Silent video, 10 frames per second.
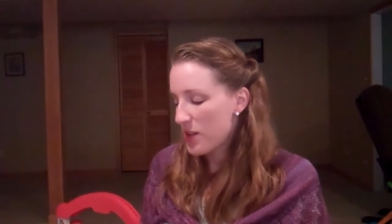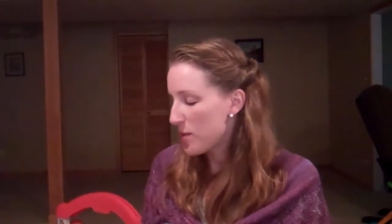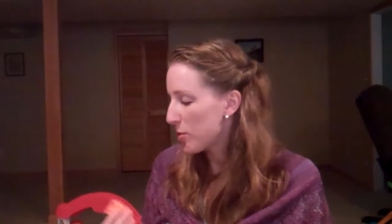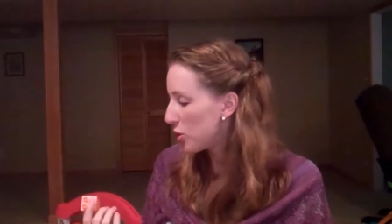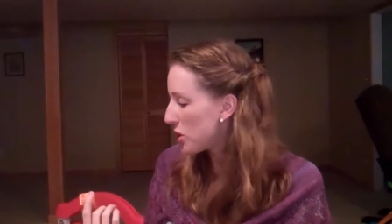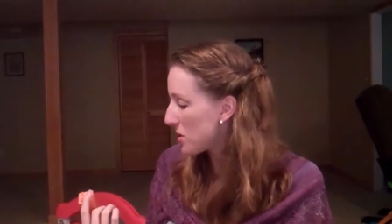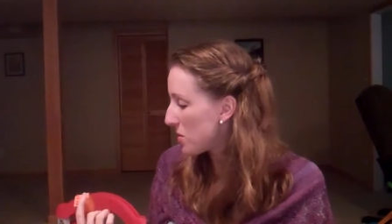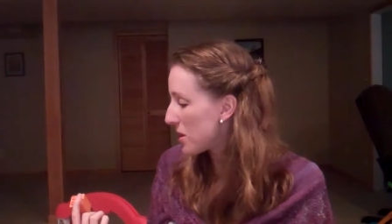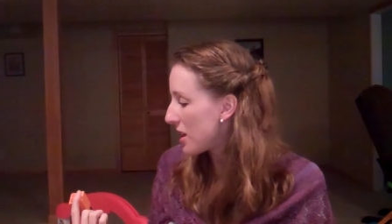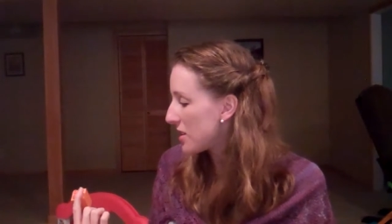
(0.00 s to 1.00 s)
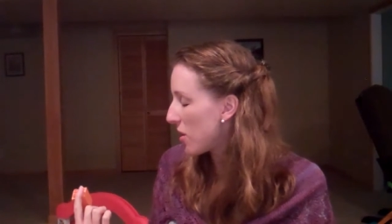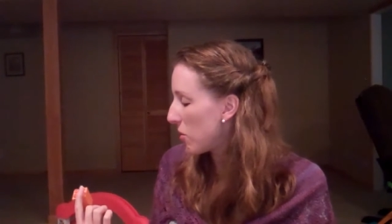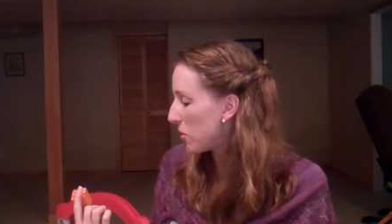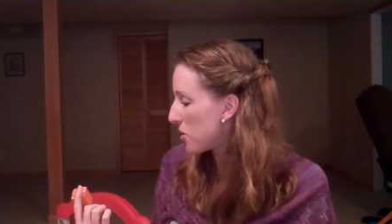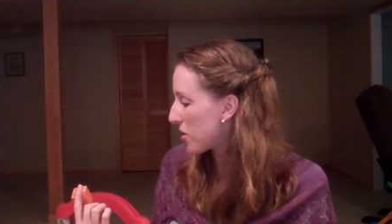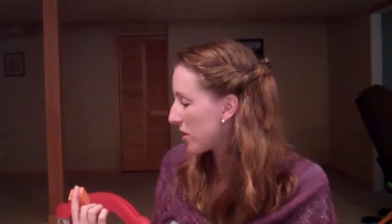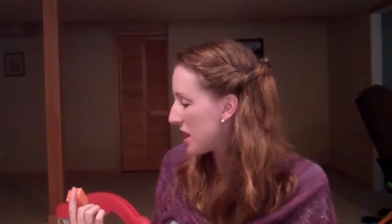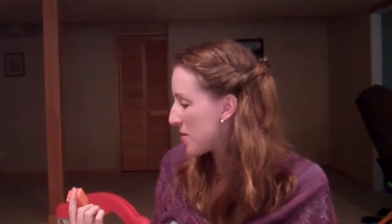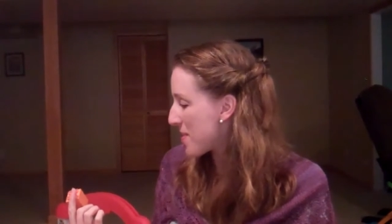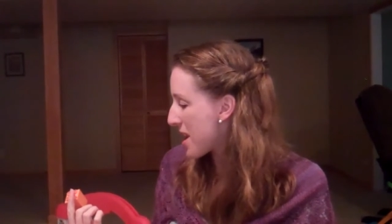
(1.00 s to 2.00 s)
You have a number two. That's how old
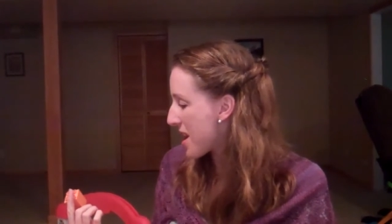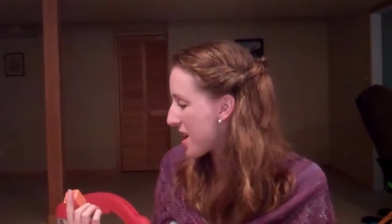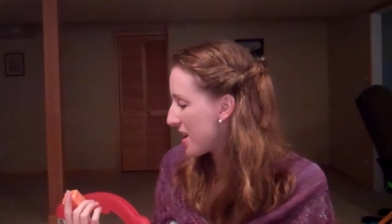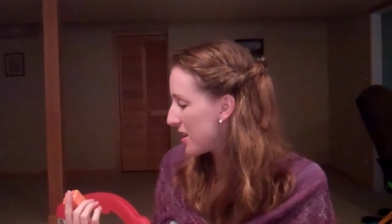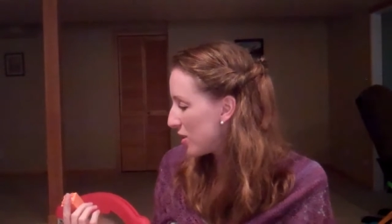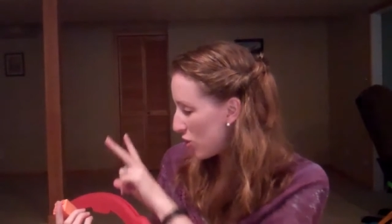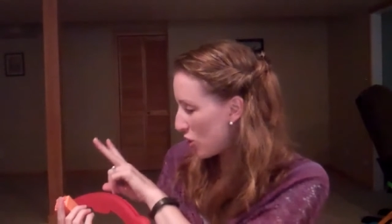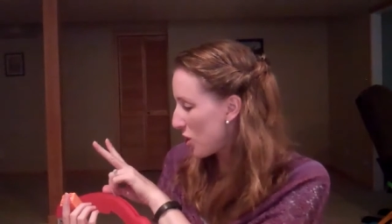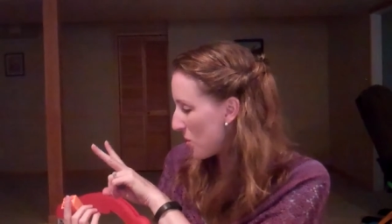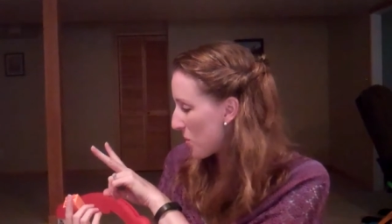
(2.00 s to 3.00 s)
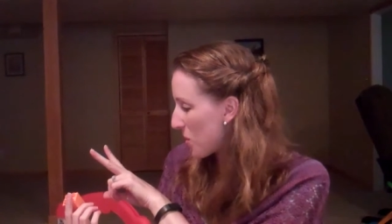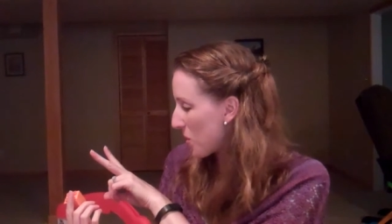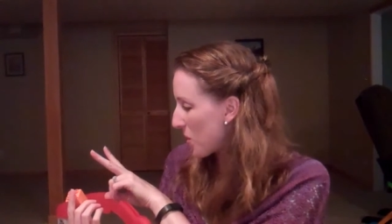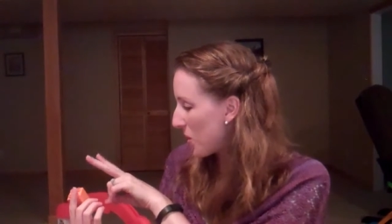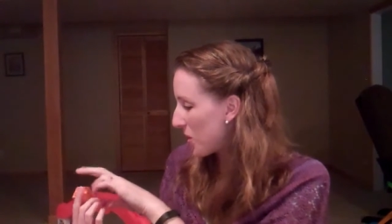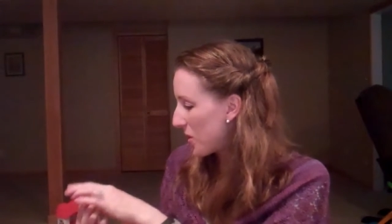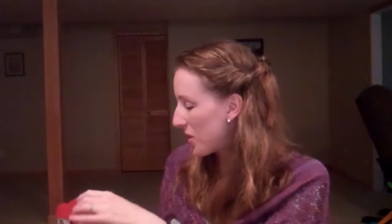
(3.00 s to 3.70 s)
you're going to be. Two.